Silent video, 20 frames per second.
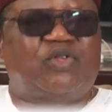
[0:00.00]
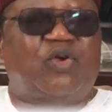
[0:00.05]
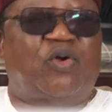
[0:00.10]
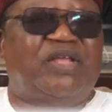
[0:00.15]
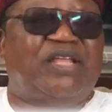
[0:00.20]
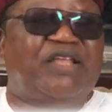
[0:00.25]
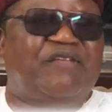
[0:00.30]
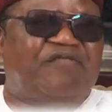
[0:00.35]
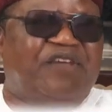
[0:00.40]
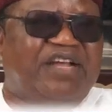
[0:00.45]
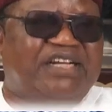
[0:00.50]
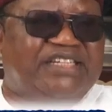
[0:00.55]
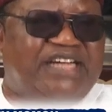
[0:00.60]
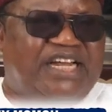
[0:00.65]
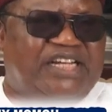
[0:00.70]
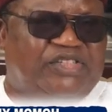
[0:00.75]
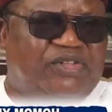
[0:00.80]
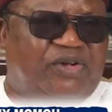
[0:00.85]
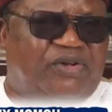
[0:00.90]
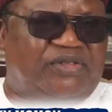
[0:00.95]
So in
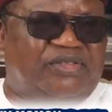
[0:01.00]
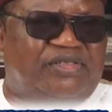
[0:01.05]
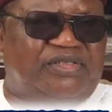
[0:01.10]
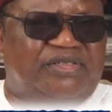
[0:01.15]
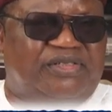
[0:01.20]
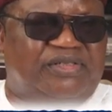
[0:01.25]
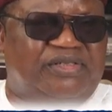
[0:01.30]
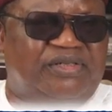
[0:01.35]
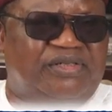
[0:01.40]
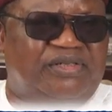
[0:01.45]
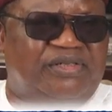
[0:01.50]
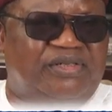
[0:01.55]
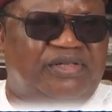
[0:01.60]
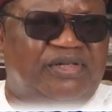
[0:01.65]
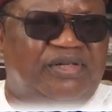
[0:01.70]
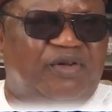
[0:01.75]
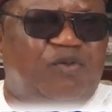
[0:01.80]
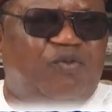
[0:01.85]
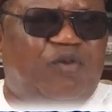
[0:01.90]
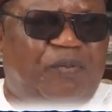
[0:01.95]
federations,
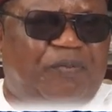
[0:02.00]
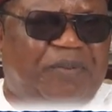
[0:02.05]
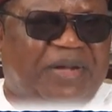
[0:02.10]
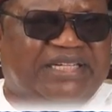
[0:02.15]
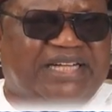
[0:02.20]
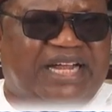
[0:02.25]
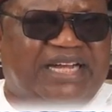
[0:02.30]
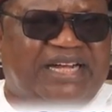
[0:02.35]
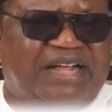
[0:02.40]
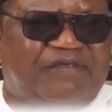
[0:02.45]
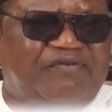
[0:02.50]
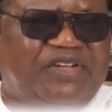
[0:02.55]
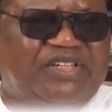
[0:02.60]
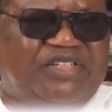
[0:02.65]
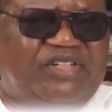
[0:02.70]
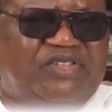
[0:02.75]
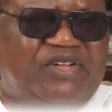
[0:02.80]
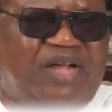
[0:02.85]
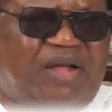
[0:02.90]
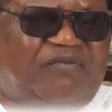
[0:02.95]
we pattern our
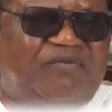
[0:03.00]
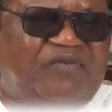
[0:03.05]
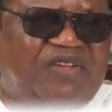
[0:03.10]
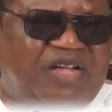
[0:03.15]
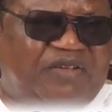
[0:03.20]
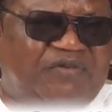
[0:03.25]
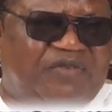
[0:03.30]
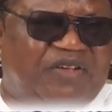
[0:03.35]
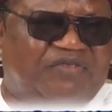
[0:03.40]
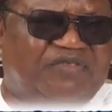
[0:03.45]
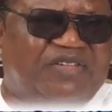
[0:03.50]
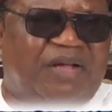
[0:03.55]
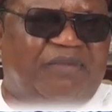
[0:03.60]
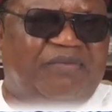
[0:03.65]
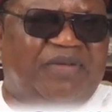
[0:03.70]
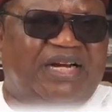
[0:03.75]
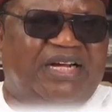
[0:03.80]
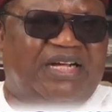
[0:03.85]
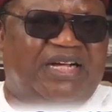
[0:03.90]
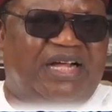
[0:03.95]
federation
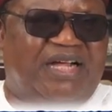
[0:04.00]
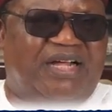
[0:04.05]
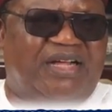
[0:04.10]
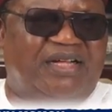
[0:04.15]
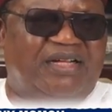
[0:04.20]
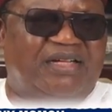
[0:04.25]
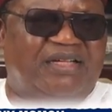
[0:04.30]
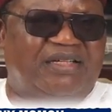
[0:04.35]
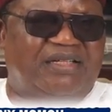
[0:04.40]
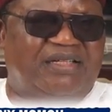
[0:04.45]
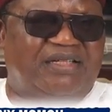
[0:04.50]
after America.